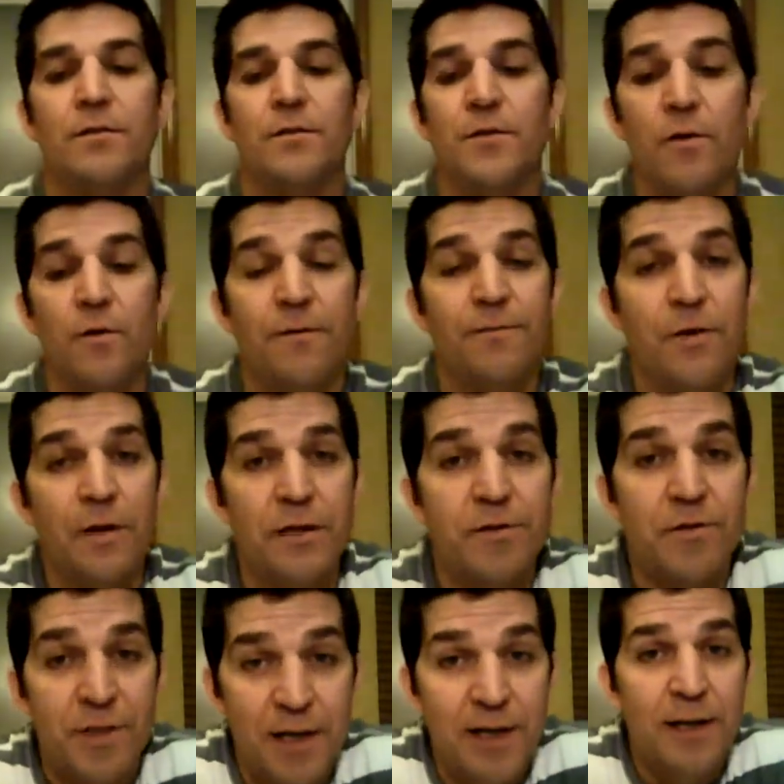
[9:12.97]
So if you're
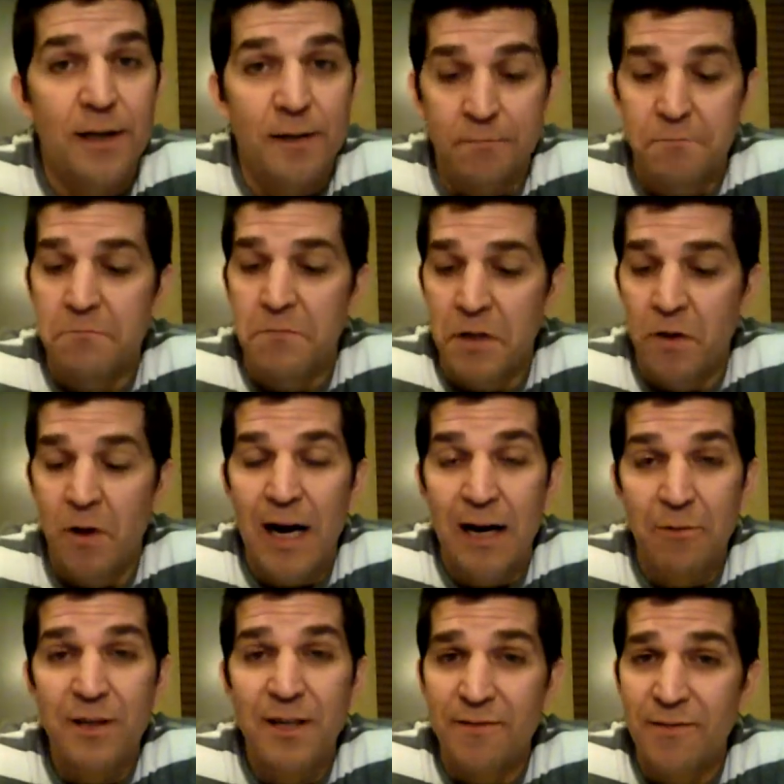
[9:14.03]
interested in it, you know,
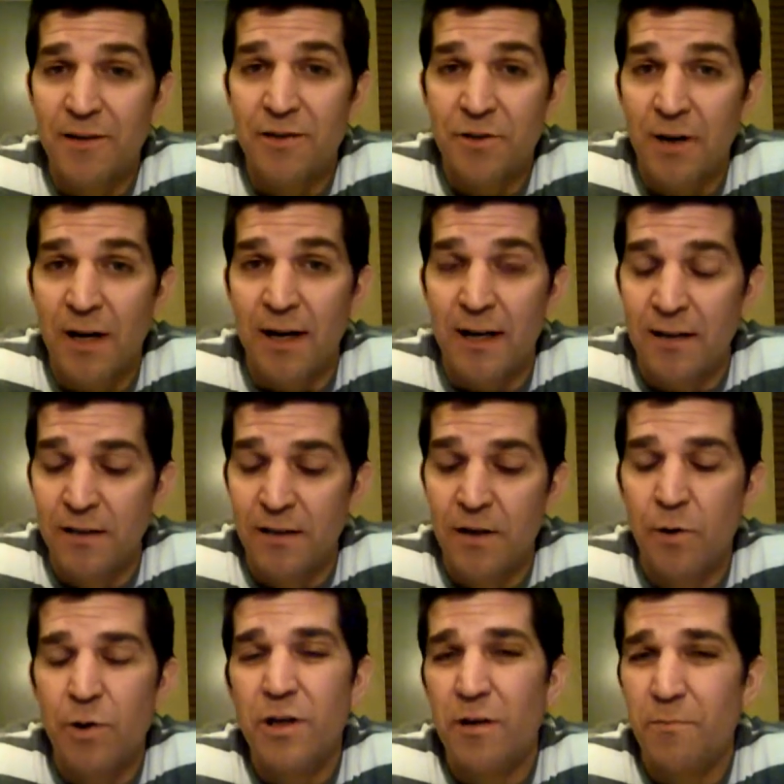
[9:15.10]
I would give it a try. You
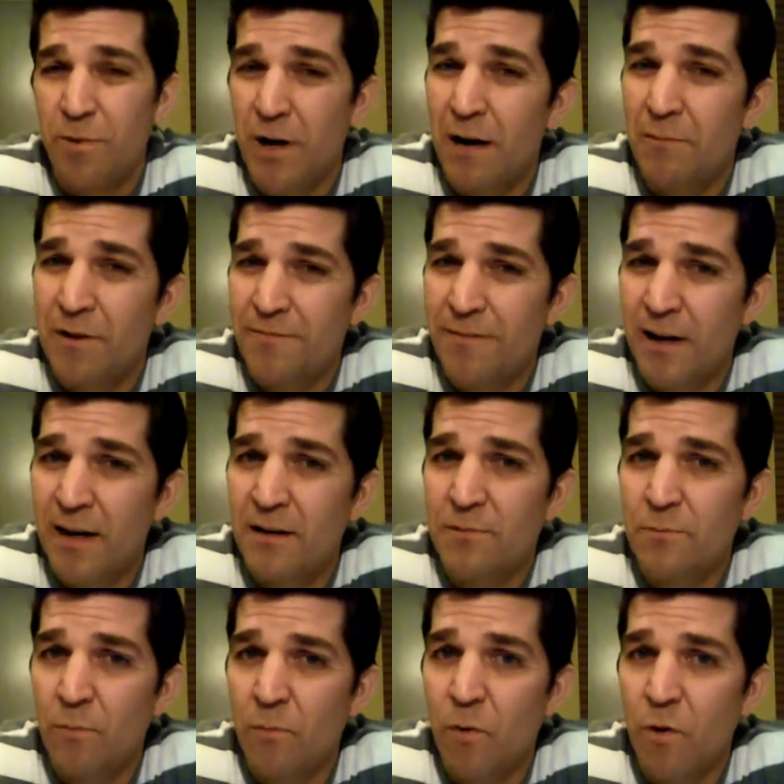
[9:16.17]
know, you can probably
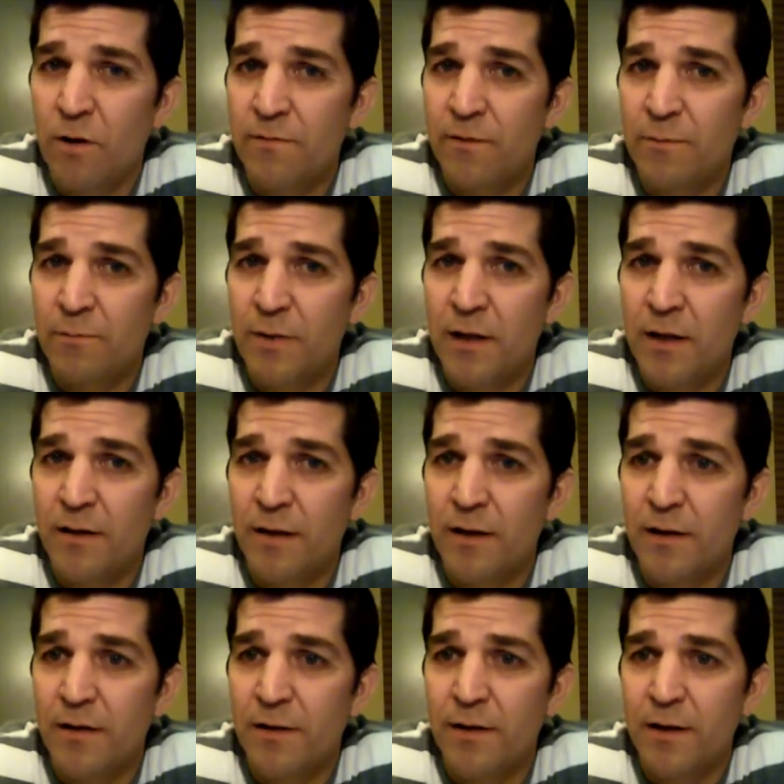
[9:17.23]
find more of them in
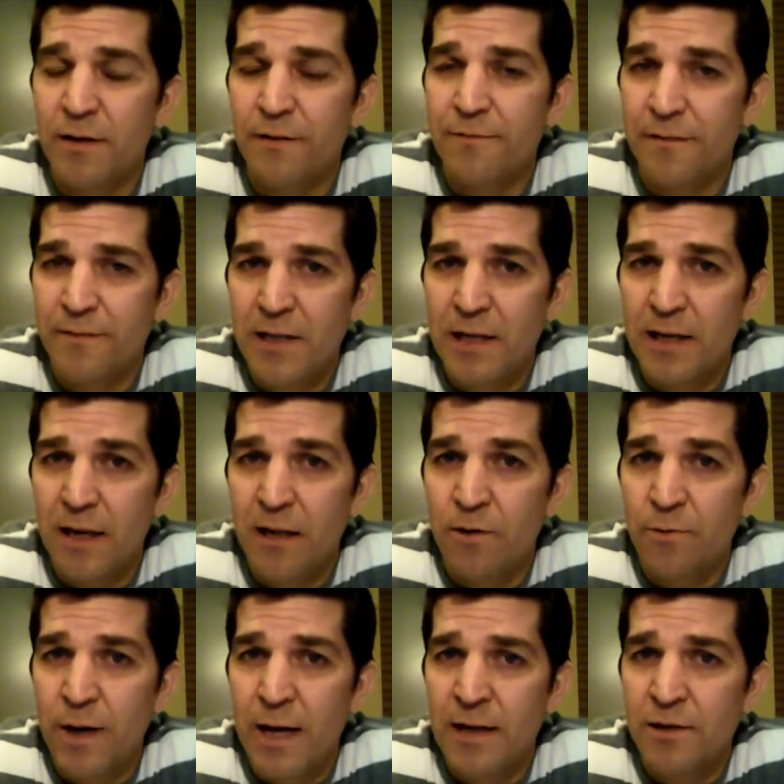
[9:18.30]
the
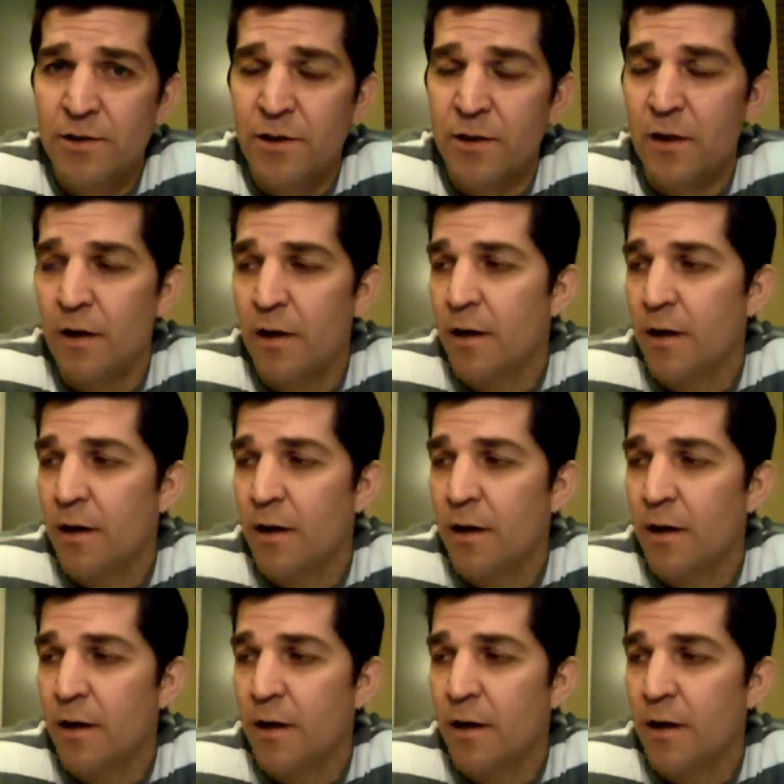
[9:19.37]
$15 range.